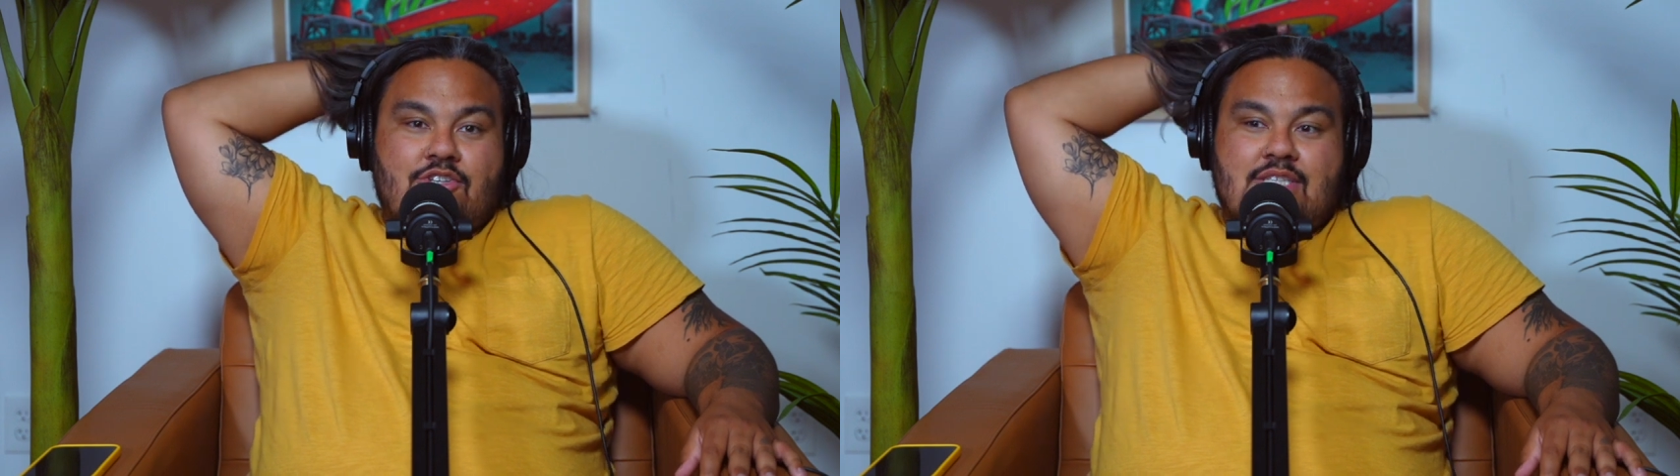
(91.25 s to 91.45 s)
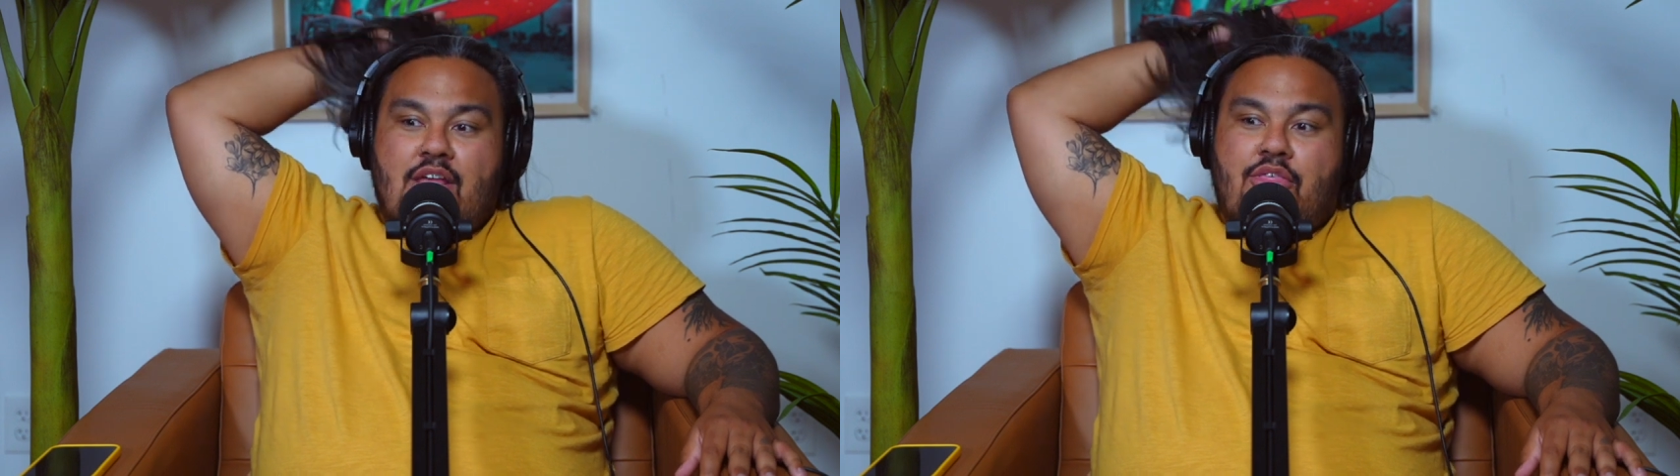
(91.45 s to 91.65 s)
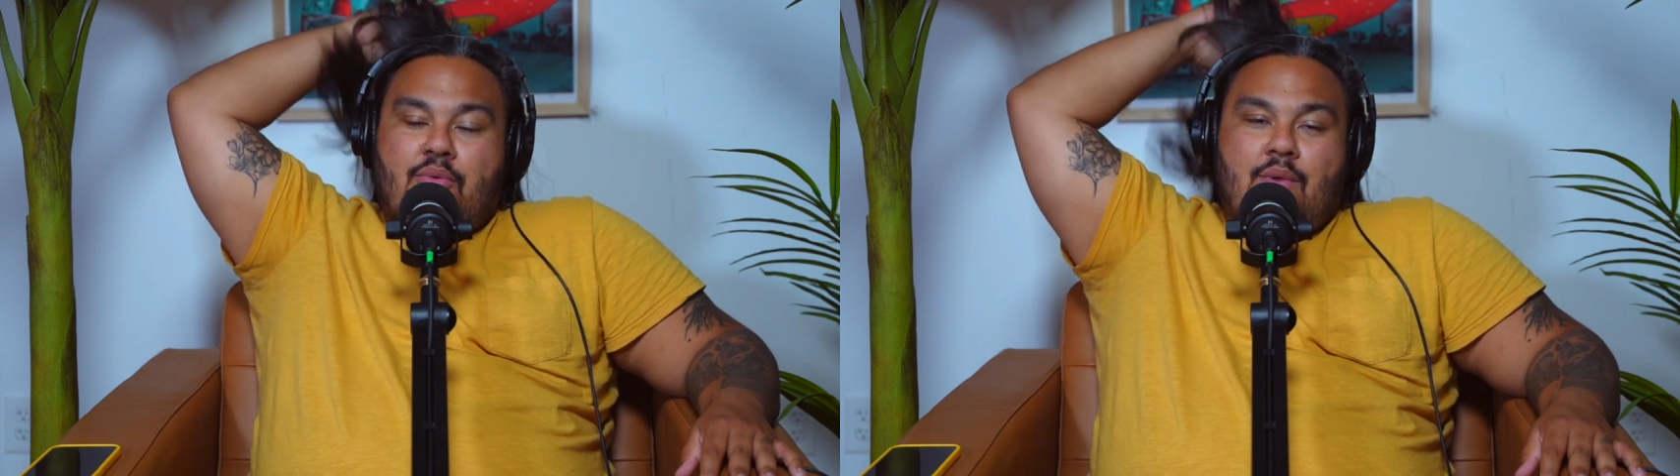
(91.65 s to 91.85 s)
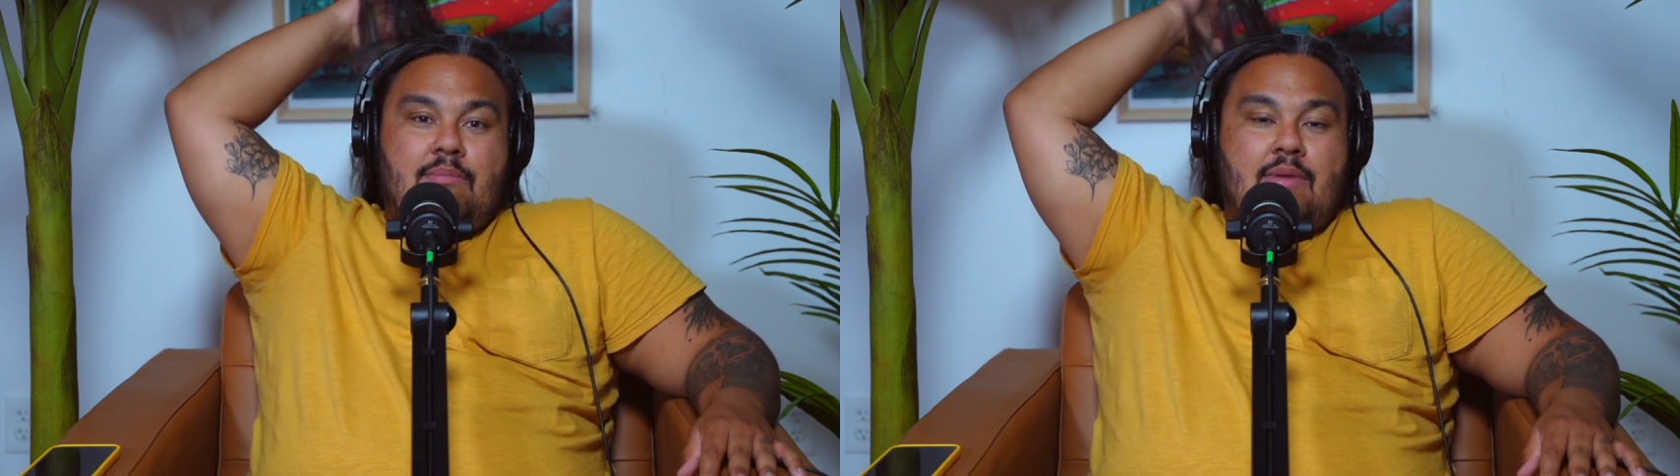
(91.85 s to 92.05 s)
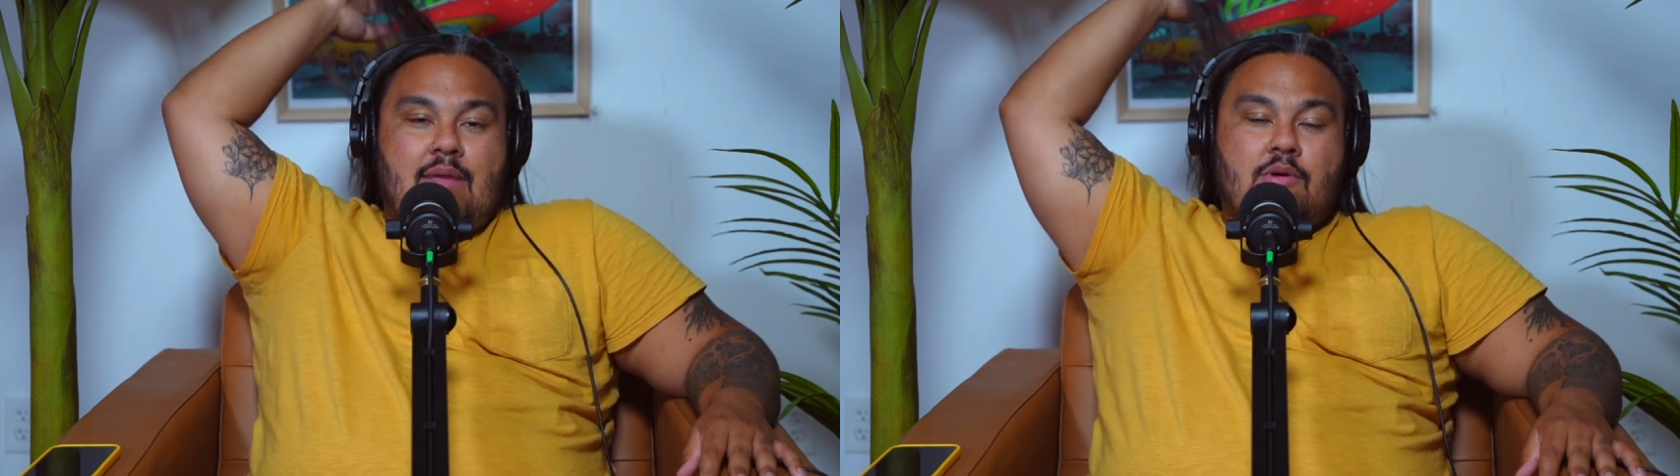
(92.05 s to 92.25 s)
There's, like,
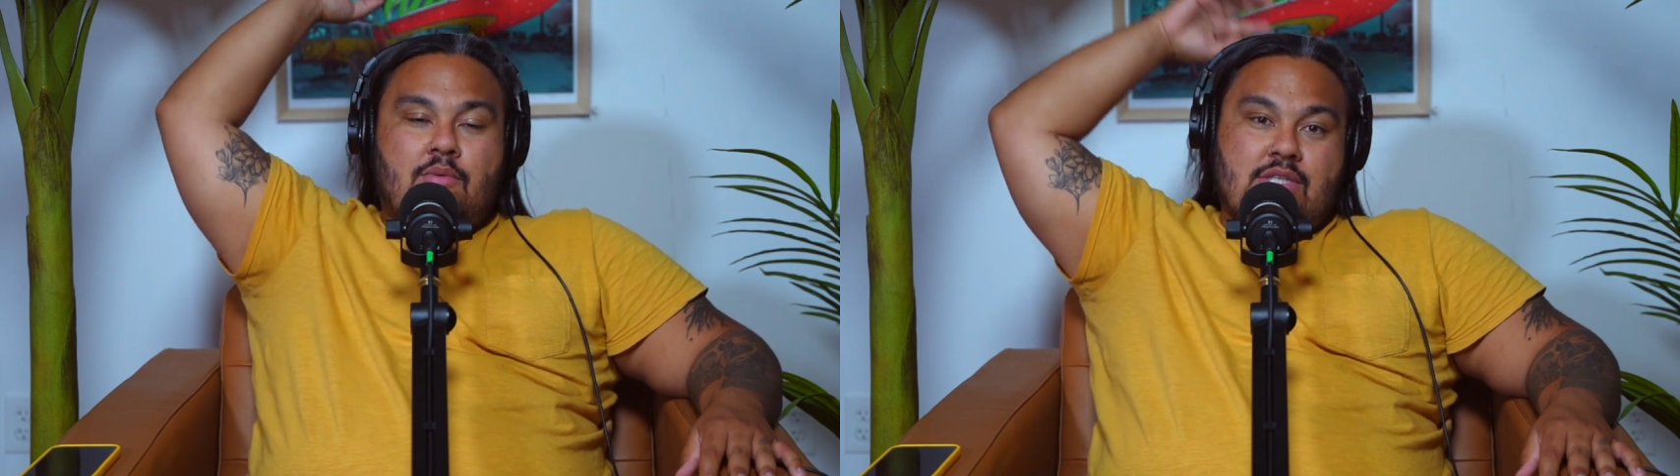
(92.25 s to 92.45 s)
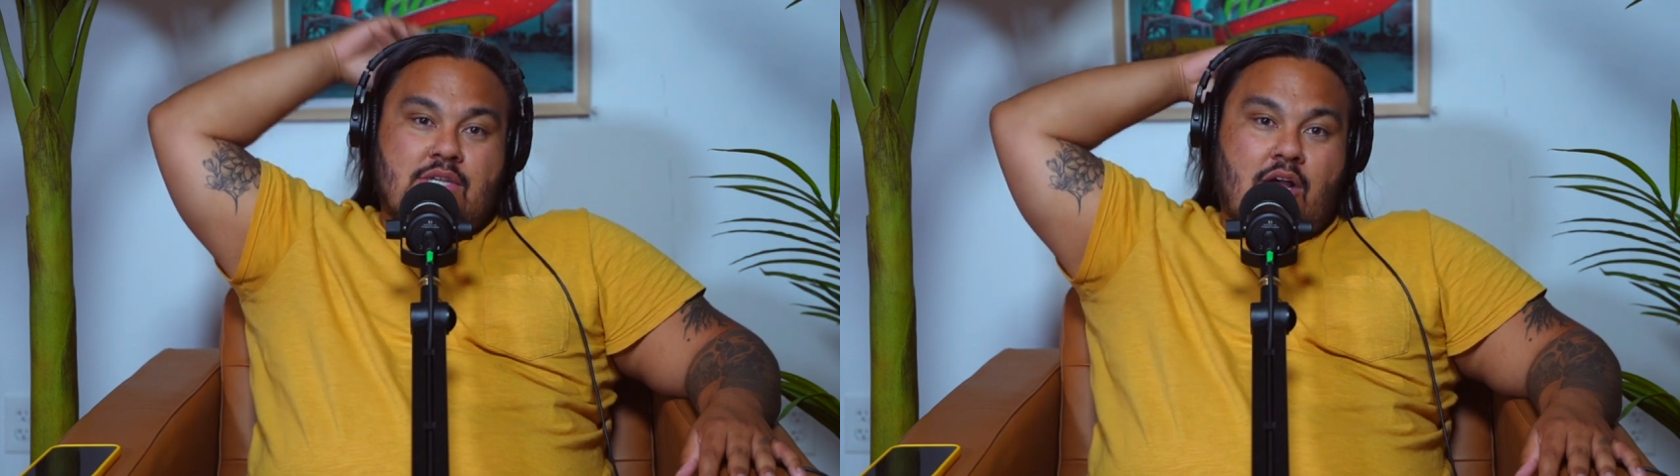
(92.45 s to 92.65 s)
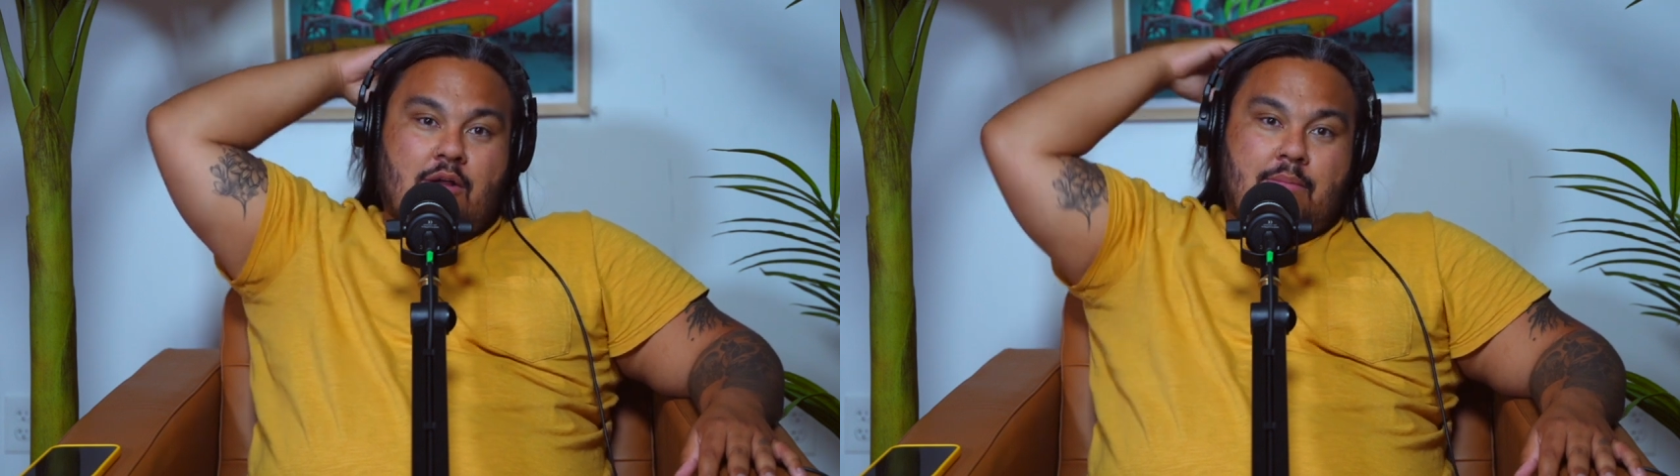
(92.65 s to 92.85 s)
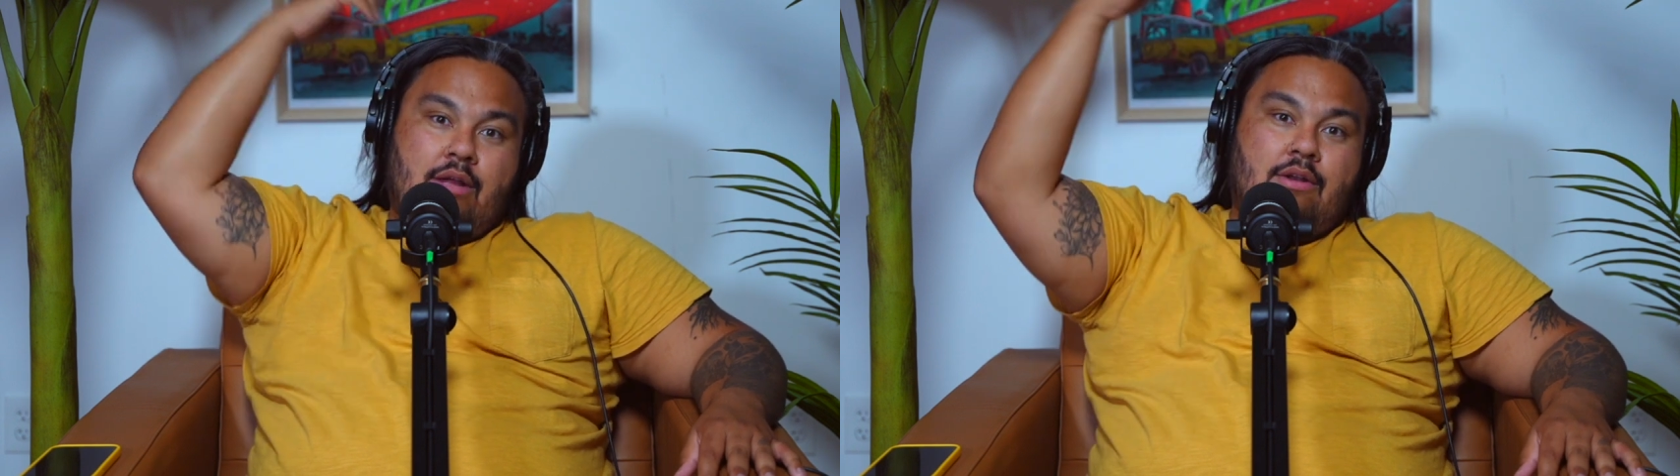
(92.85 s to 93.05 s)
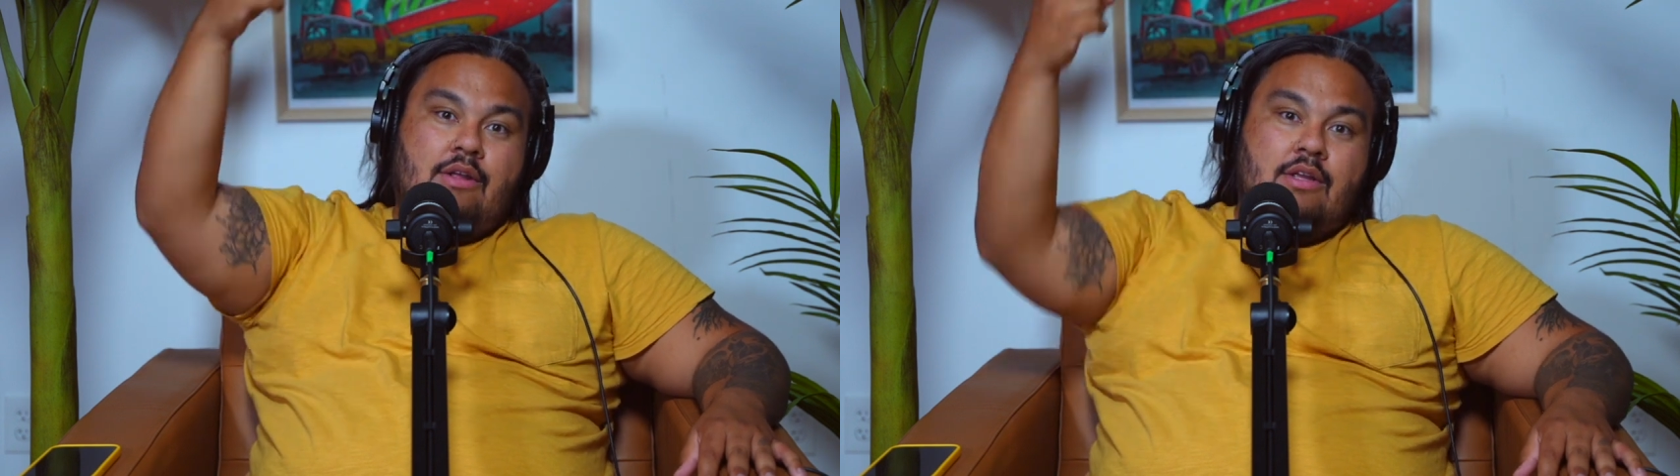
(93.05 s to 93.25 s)
three people we talk about.